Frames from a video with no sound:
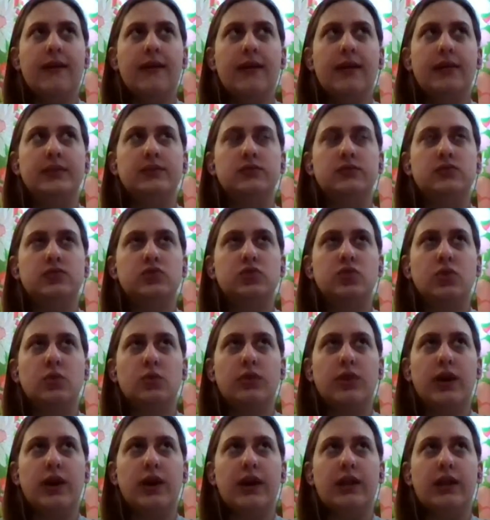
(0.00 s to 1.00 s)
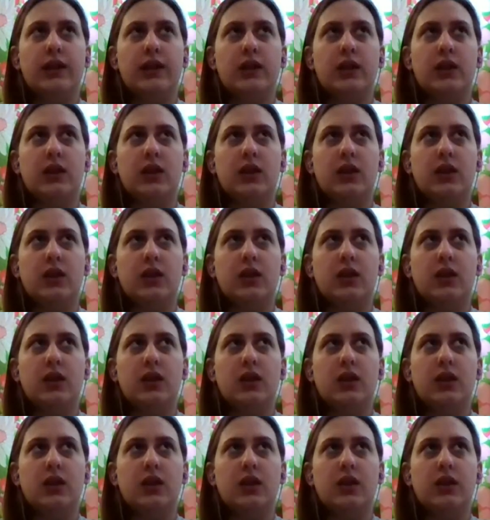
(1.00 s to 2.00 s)
And so then
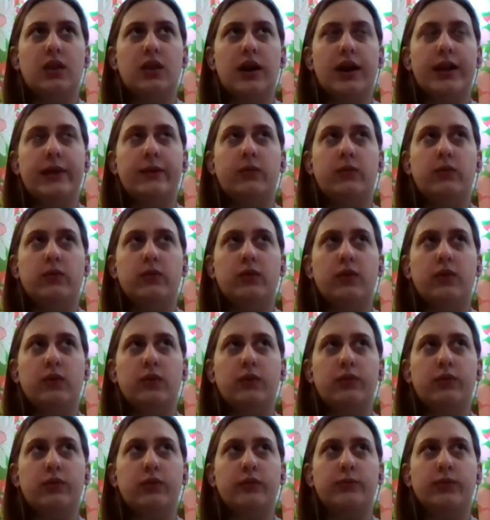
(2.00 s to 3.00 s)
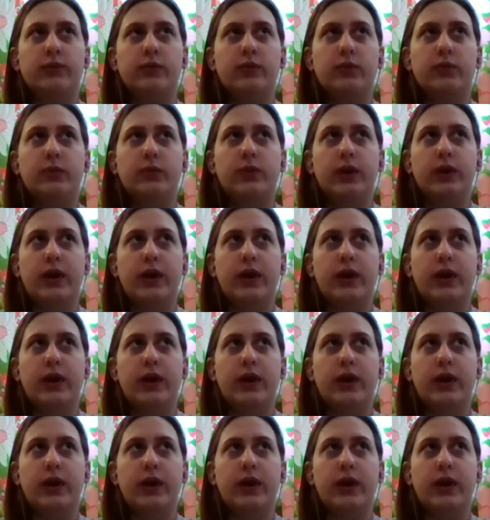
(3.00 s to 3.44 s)
I will go through